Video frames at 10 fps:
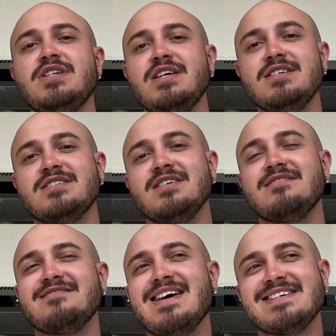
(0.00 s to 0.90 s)
easy.
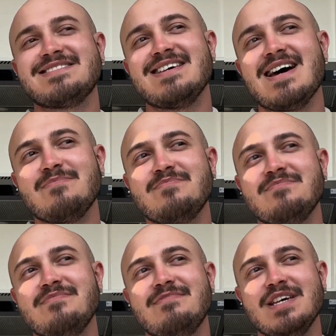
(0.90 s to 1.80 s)
The next step
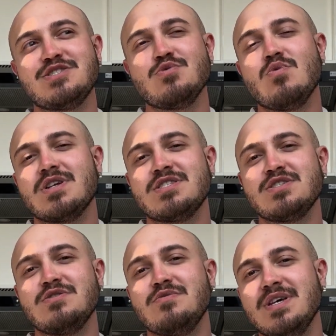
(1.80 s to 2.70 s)
that you want to
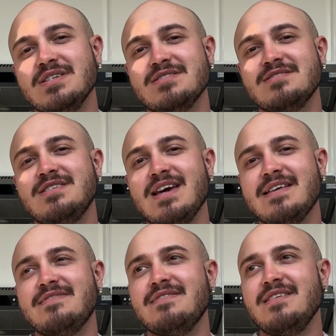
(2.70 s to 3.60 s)
do is
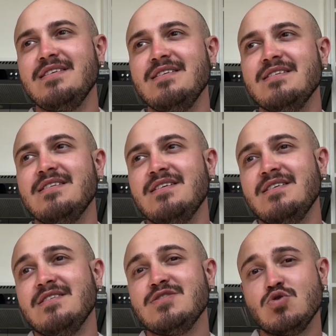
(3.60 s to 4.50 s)
get the
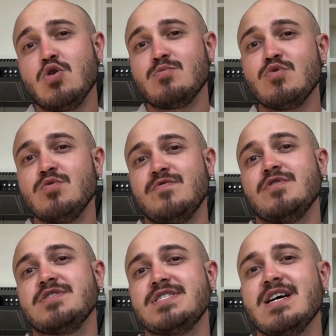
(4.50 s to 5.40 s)
dorm room
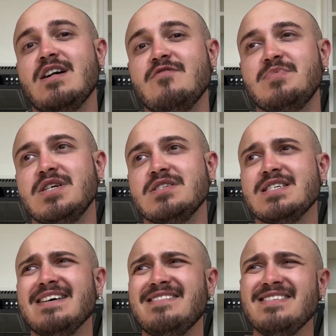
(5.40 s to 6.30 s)
for yourself, because
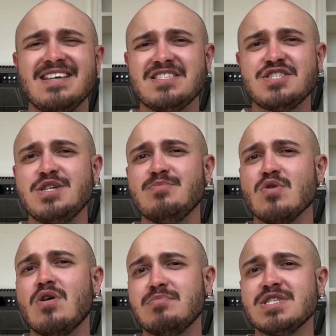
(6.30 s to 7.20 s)
I think that's a
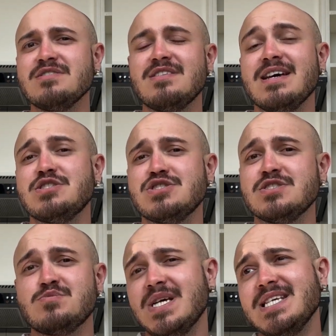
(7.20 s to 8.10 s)
cheaper option than
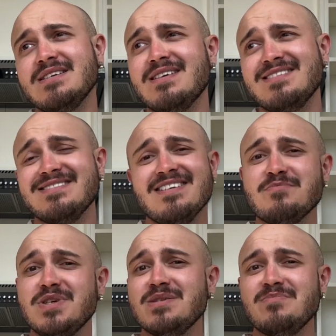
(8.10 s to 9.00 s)
just renting like an
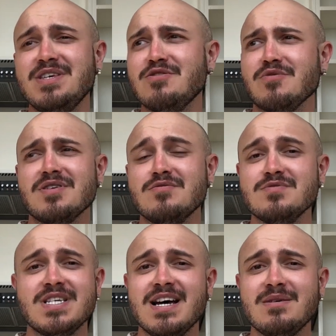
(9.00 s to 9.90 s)
Airbnb or a
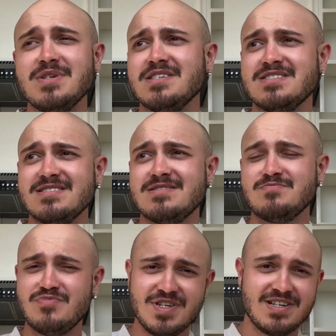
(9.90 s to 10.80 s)
hotel, because it's
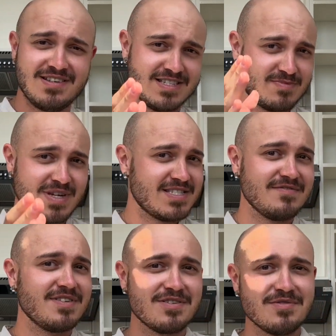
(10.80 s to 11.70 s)
pretty
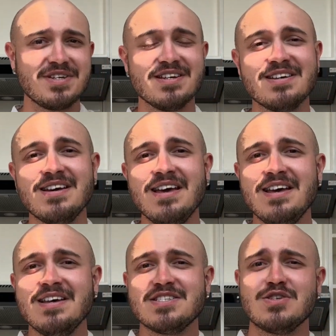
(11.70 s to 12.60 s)
expensive in Korea.
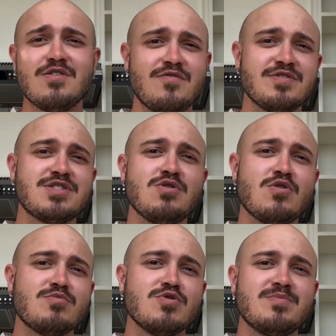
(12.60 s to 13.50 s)
So for the
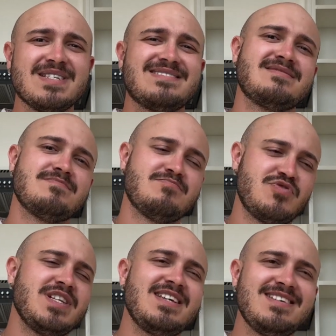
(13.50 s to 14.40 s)
dorm room, it's
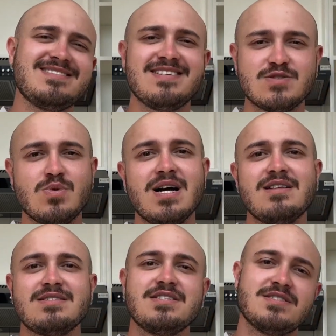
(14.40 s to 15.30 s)
pretty easy as
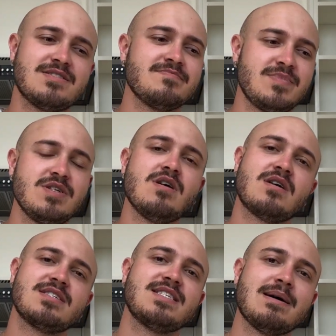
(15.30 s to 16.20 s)
well. Since you got
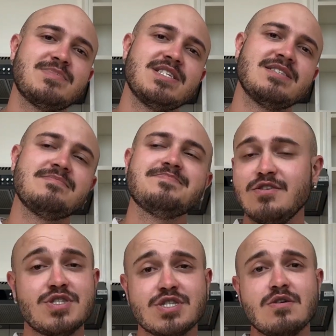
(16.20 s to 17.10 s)
accepted,
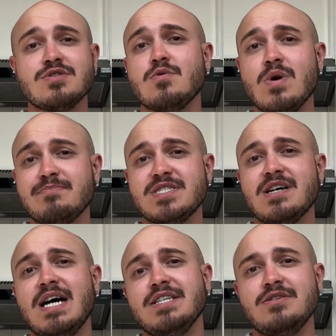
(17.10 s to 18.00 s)
you just go to the
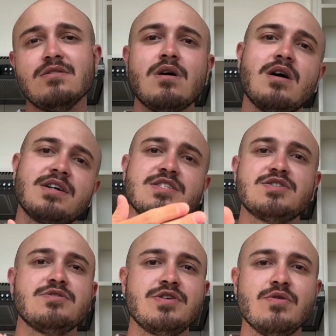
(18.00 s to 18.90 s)
website, you log
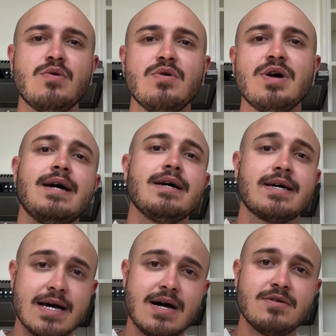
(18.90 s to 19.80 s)
into your
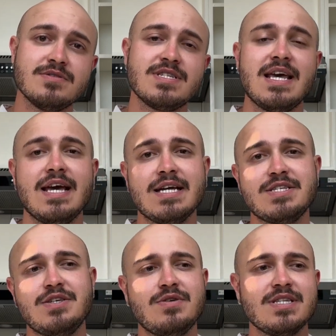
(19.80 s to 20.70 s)
account,
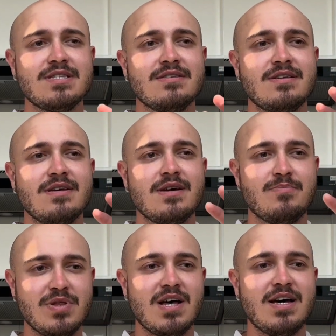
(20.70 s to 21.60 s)
and you can
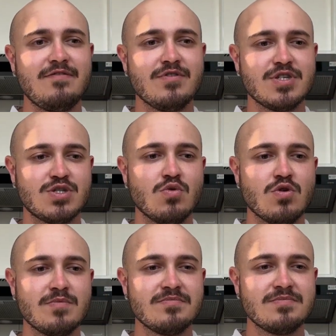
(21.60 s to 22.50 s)
apply for the
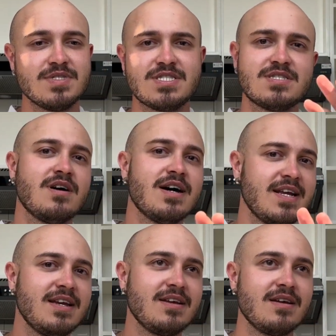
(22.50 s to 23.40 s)
dorm
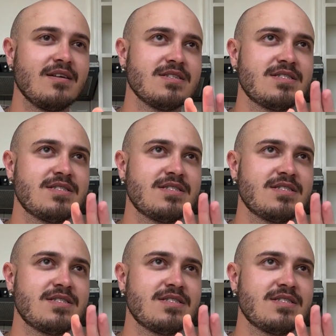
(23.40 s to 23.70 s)
starting